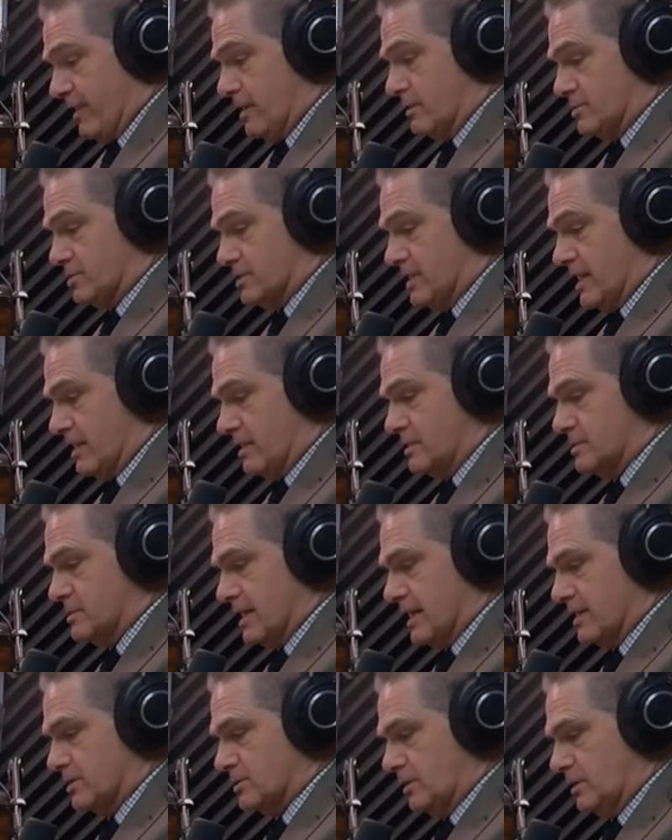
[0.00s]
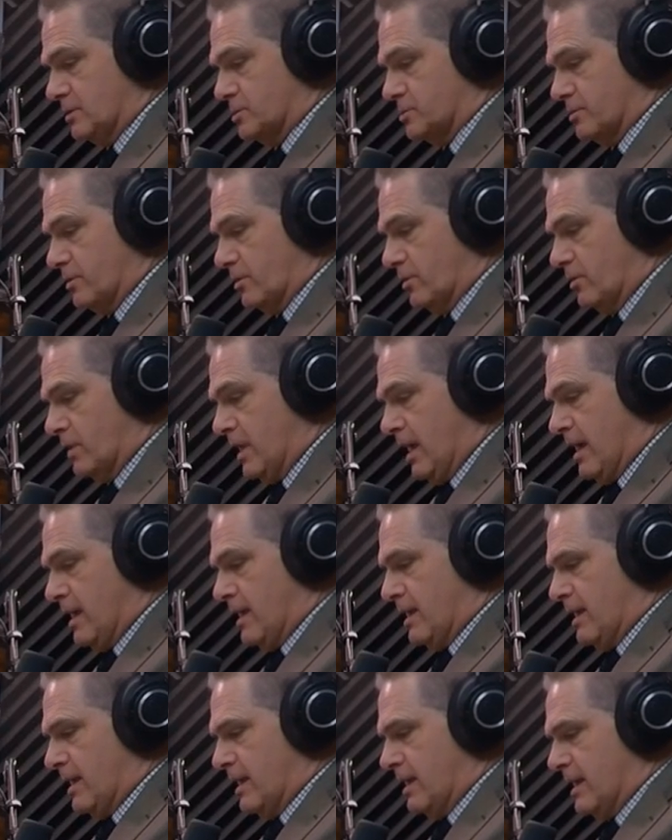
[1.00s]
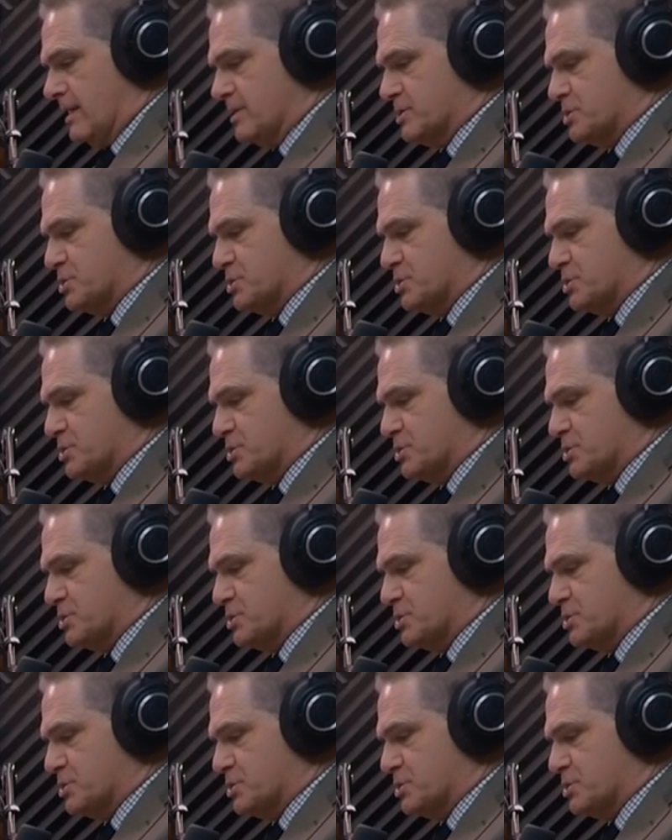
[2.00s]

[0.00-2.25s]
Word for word: what you're saying is actually true. A